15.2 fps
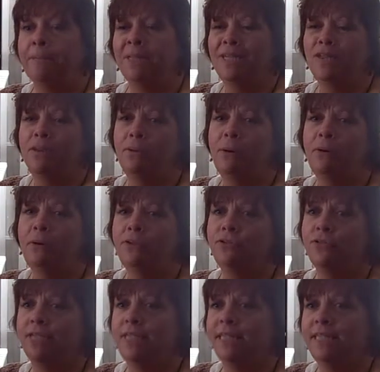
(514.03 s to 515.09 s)
So
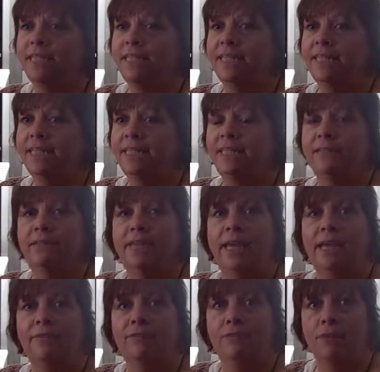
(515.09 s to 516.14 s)
poetry doesn't necessarily
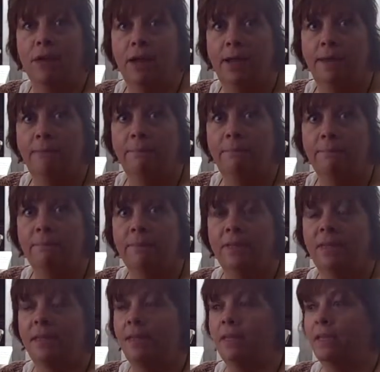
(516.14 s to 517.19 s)
have to rhyme,
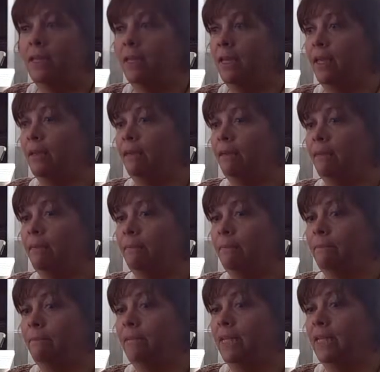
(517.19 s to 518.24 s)

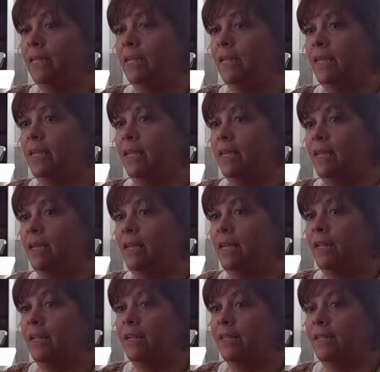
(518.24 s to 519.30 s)

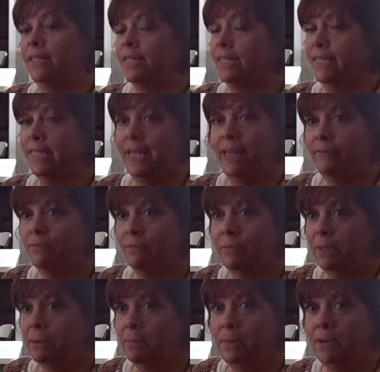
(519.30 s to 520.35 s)
and it doesn't have to
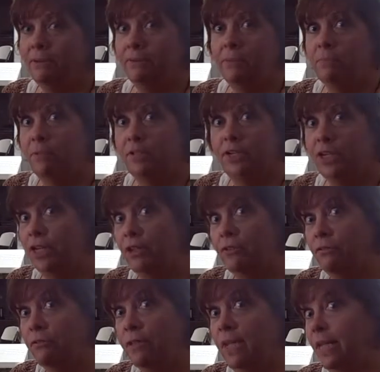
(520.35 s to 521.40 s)
be about a particular
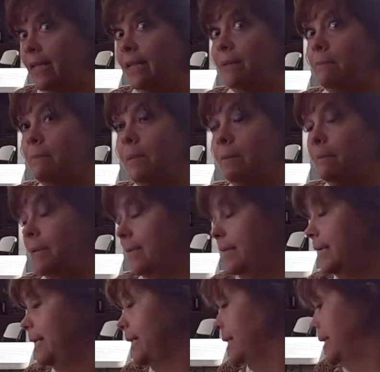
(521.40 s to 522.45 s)
thing. It can be about
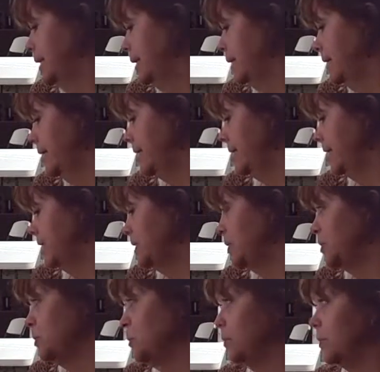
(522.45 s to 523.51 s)
anything. It tells a
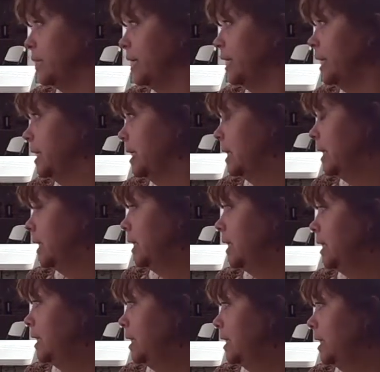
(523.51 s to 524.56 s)
story.
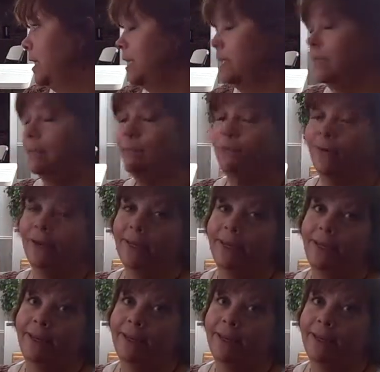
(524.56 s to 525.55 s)
A limerick.